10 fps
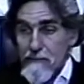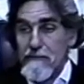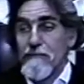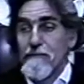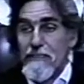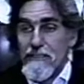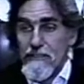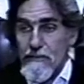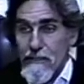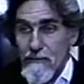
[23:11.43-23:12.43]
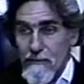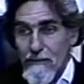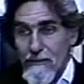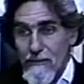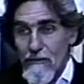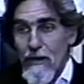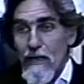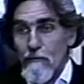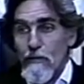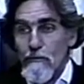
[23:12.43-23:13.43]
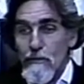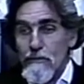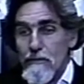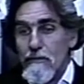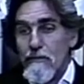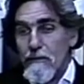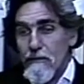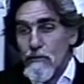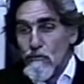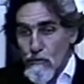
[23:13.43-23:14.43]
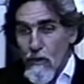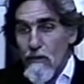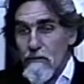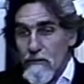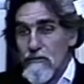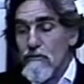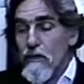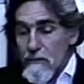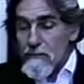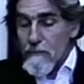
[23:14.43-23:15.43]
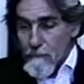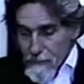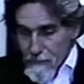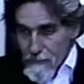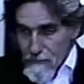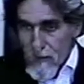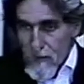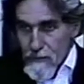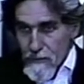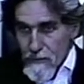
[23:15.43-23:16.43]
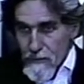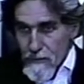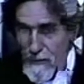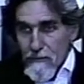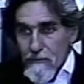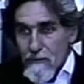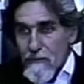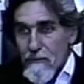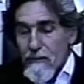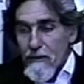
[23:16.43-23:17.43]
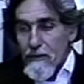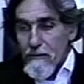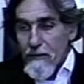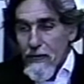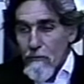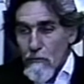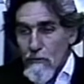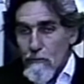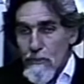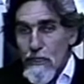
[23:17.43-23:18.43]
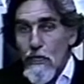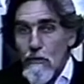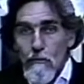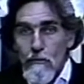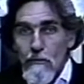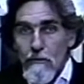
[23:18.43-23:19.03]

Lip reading: that something is straight, or how one would construct something that's straight, and how one would know,